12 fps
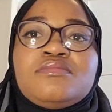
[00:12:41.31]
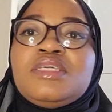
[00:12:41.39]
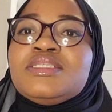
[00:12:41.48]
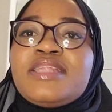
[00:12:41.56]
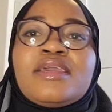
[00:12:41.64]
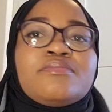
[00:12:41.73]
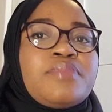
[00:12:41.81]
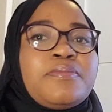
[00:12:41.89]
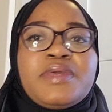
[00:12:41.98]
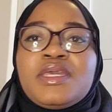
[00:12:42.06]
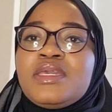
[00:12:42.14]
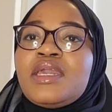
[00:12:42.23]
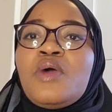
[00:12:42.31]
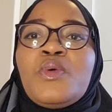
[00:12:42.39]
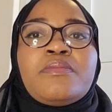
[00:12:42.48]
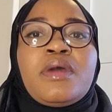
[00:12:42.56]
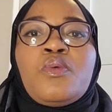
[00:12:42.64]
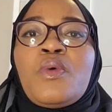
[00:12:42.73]
He's like, baby, I
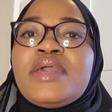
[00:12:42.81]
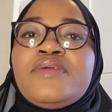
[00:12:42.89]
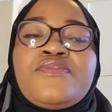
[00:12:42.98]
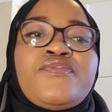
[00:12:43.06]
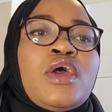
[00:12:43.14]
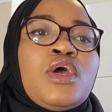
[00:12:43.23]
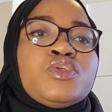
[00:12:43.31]
want my wife